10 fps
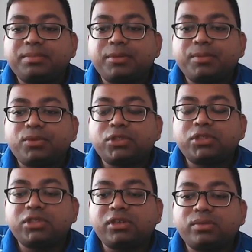
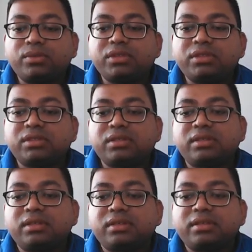proportional to this
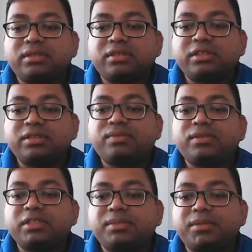drift
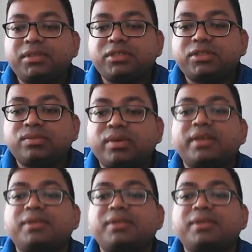speed square.